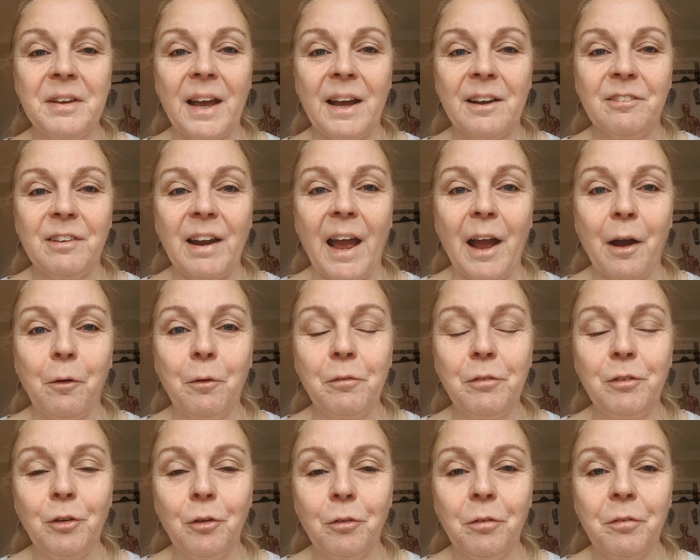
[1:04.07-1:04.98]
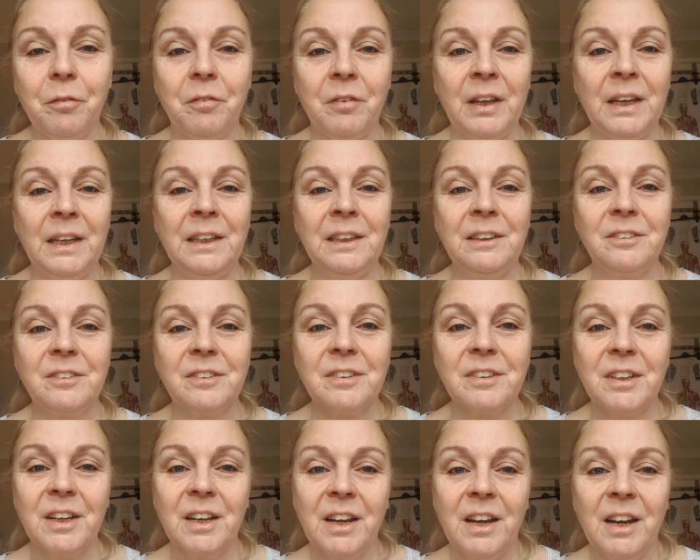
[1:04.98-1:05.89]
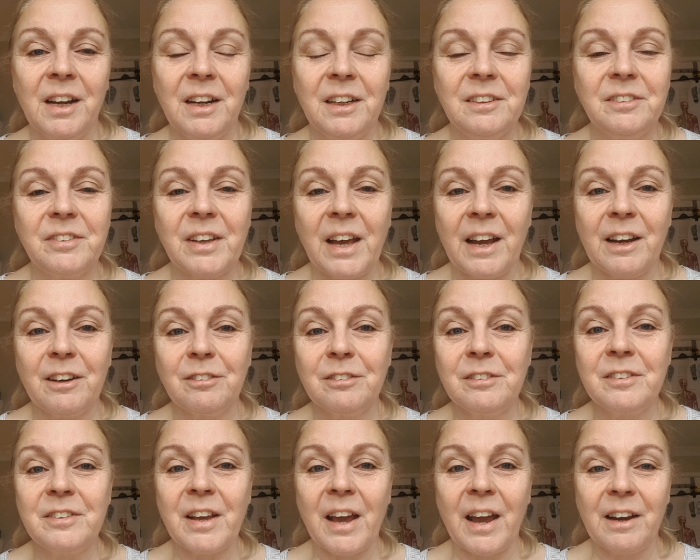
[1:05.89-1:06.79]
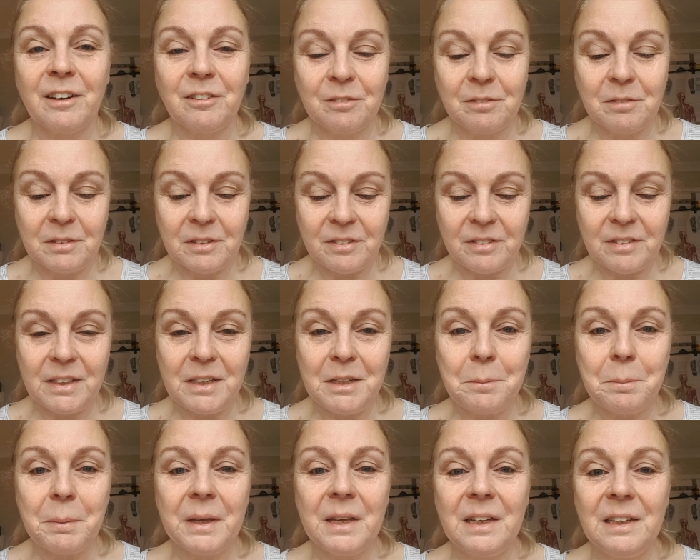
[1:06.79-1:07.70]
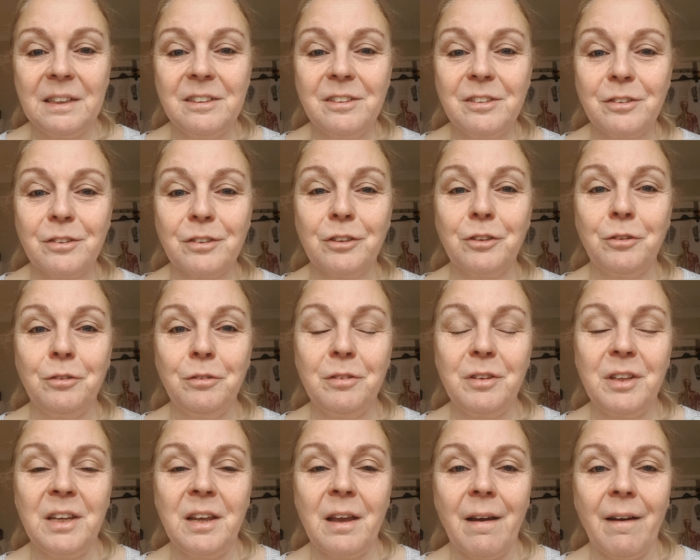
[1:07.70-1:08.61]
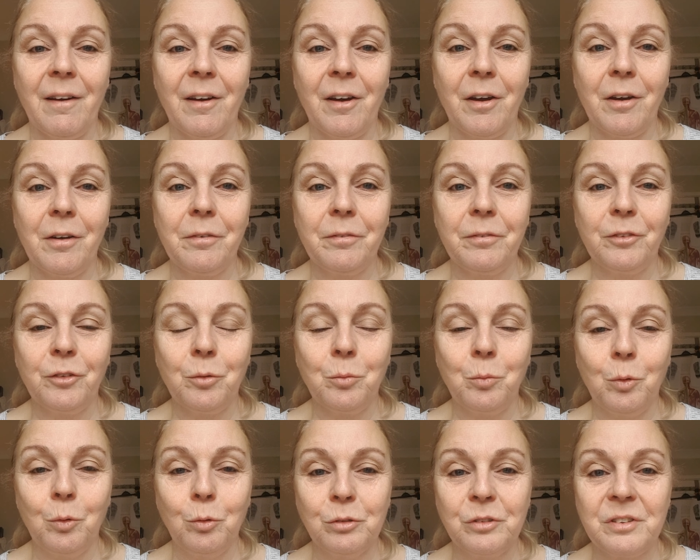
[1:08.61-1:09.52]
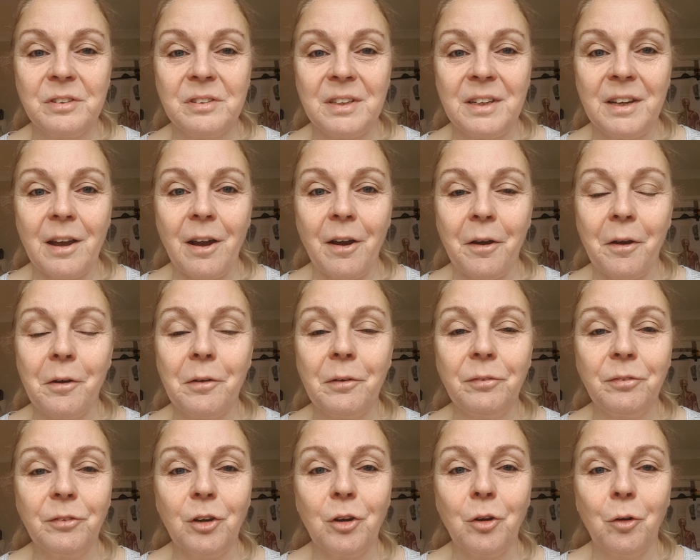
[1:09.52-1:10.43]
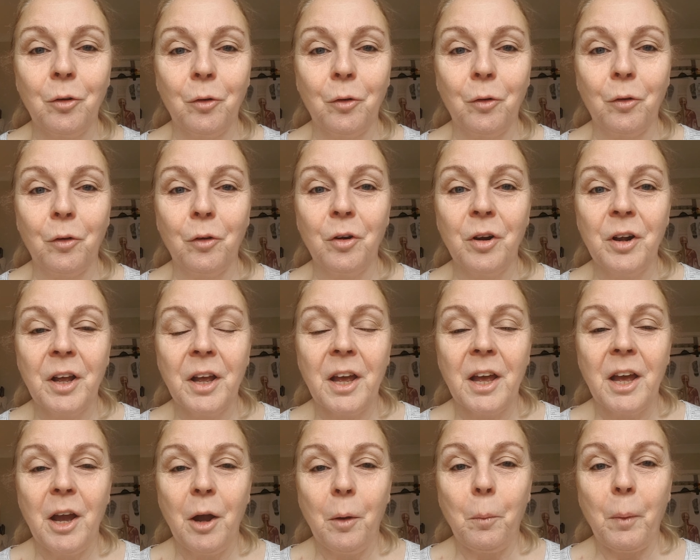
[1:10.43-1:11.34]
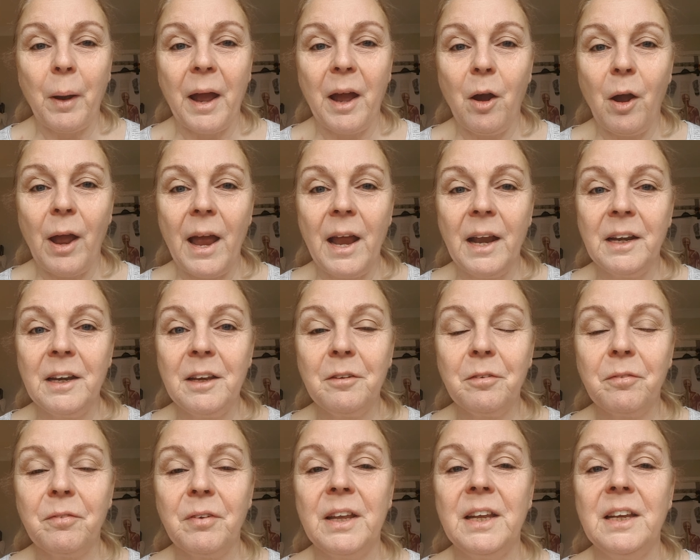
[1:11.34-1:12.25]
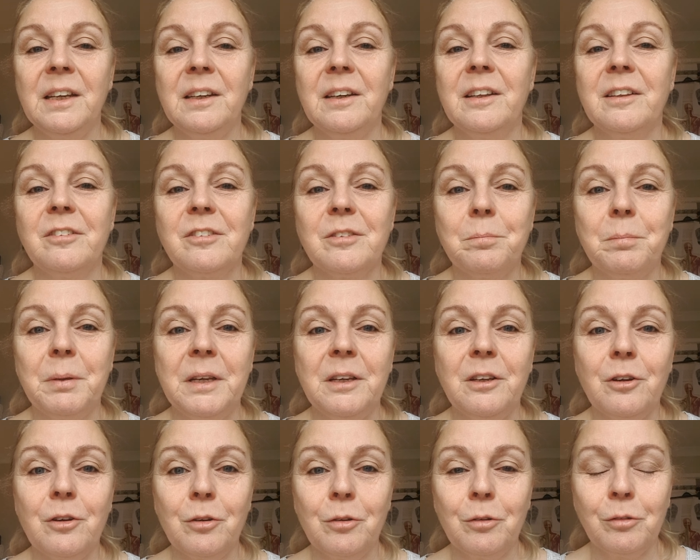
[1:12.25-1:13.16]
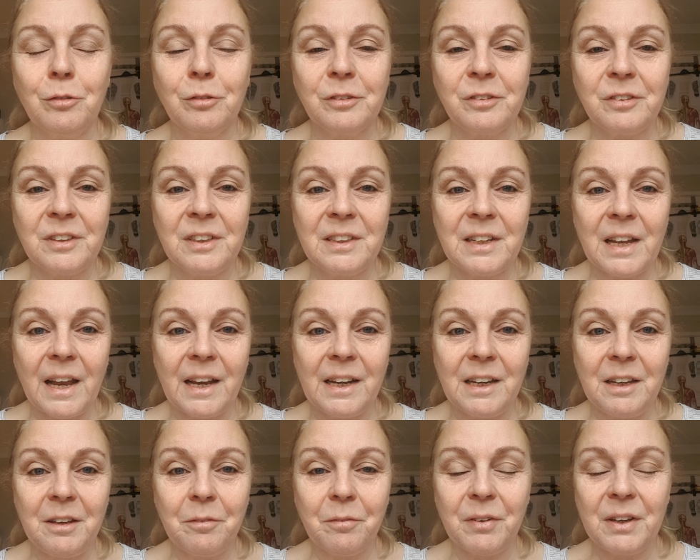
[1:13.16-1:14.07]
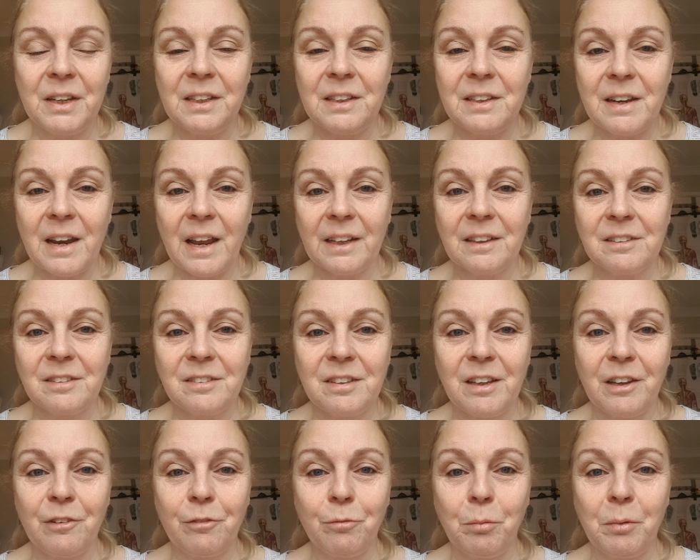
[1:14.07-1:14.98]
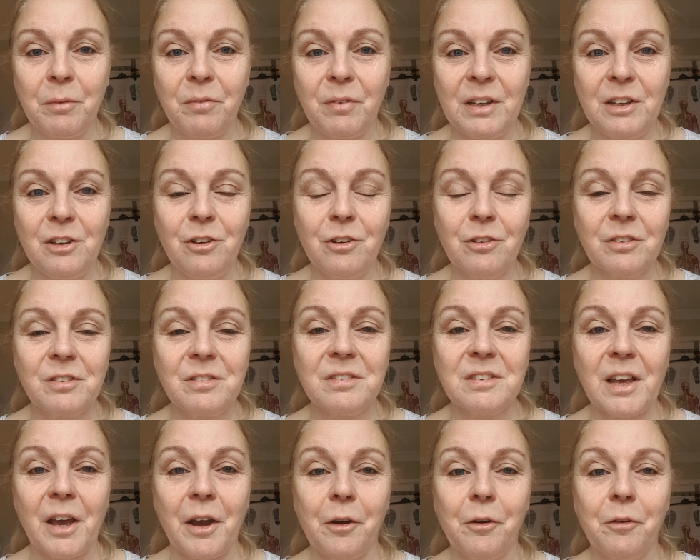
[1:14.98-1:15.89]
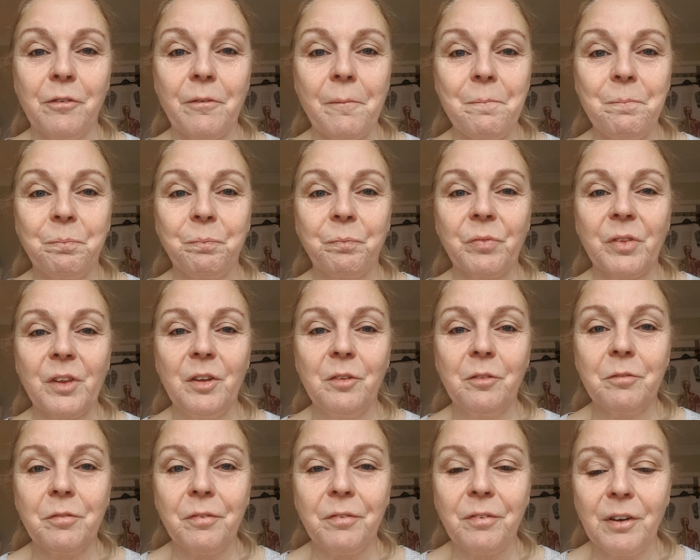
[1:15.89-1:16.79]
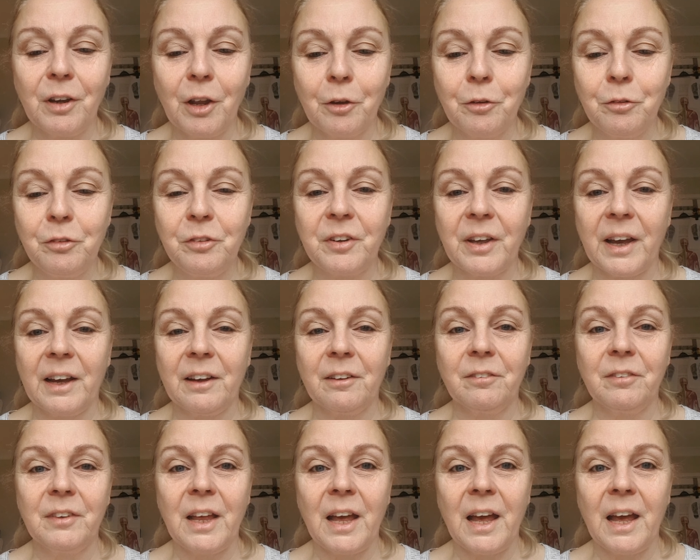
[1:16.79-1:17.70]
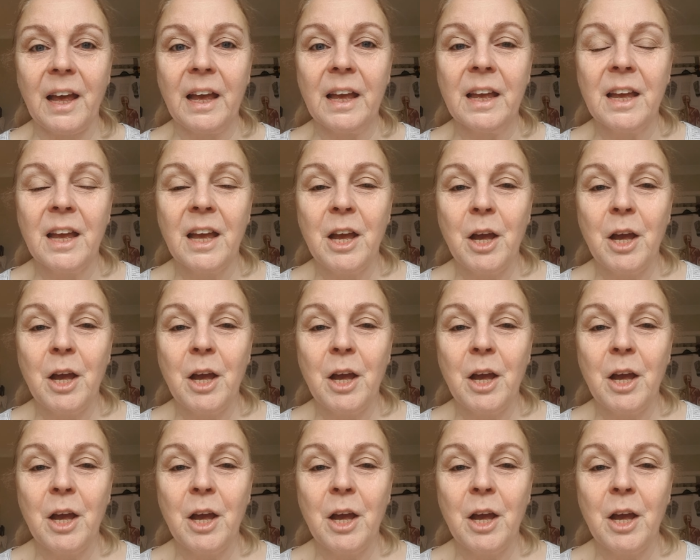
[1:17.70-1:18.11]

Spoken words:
down out of your feet, down, down, deep into the earth, towards the earth core, where anything that's been causing anything negative within yourself can flow down there,